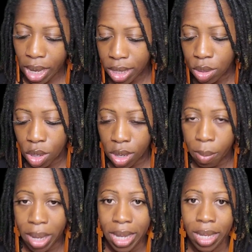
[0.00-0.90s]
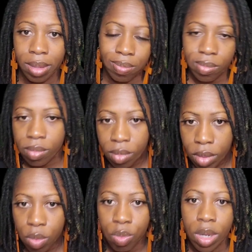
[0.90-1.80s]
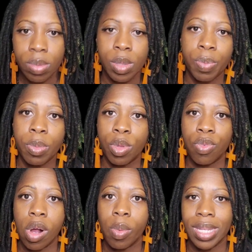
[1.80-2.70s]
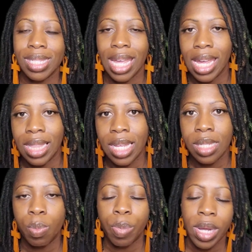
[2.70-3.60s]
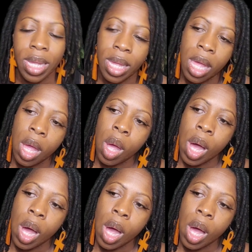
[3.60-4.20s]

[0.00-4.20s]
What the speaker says: and I might rub some people the wrong way saying this, but